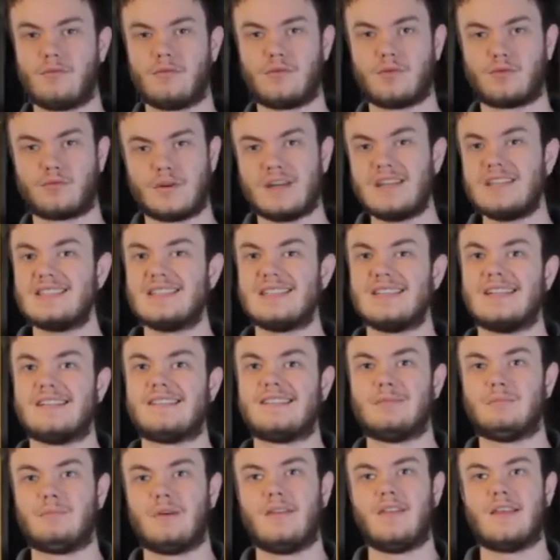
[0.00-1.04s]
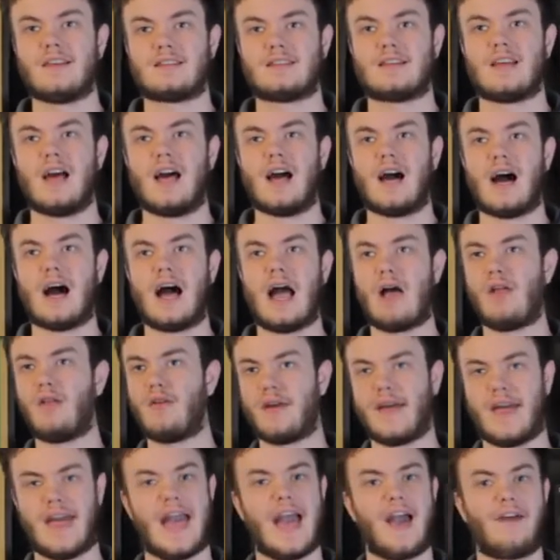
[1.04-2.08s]
the reason is simply this: I
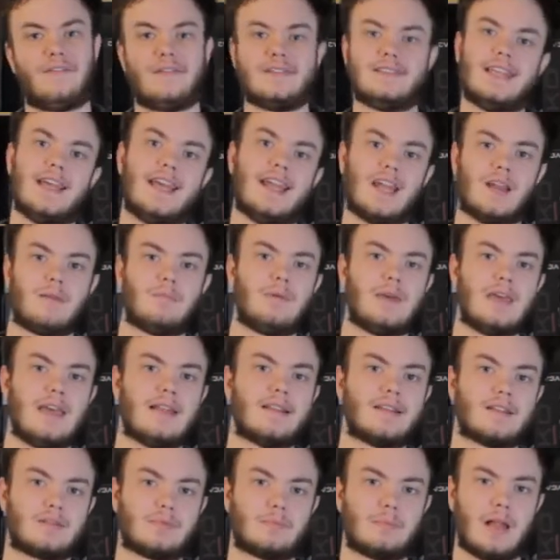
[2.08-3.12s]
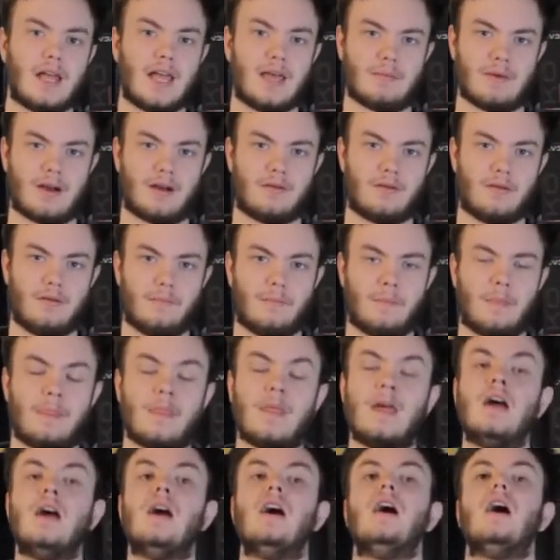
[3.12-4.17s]
only have a 1080p display in my room.
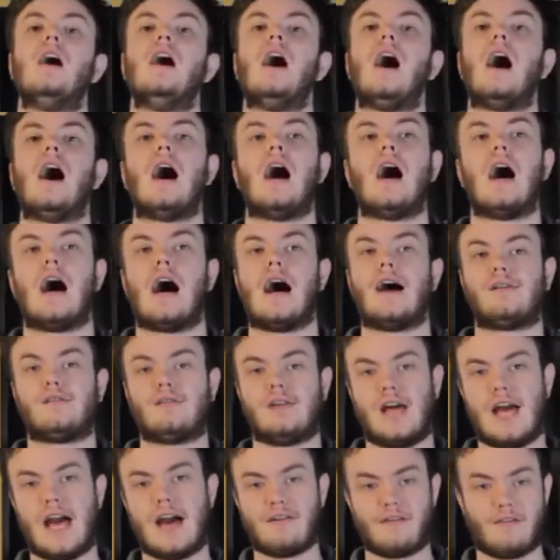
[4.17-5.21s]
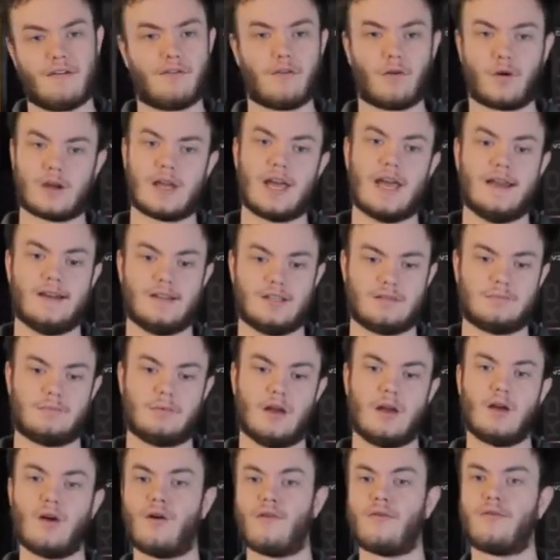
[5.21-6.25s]
I don't have a 4K
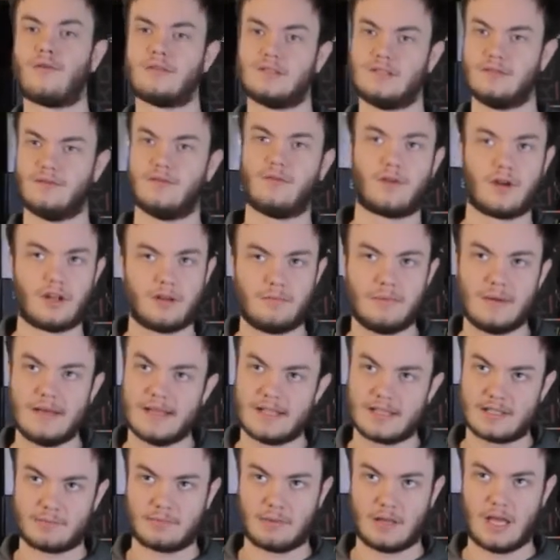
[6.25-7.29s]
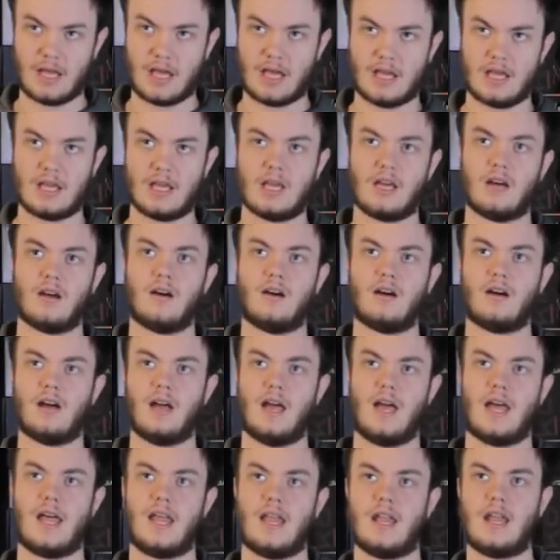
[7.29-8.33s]
display or a 1440p display,
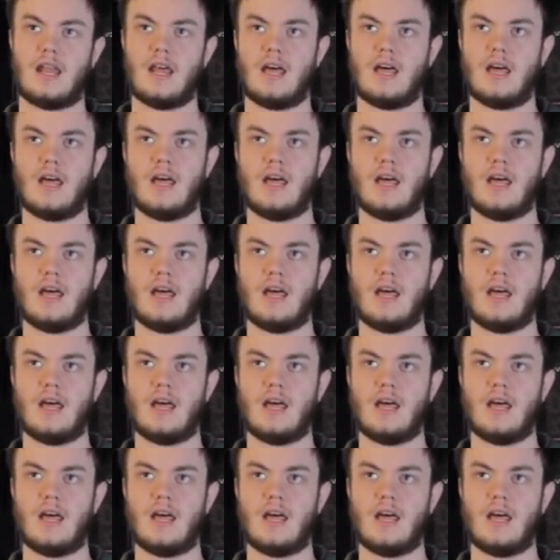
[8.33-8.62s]
and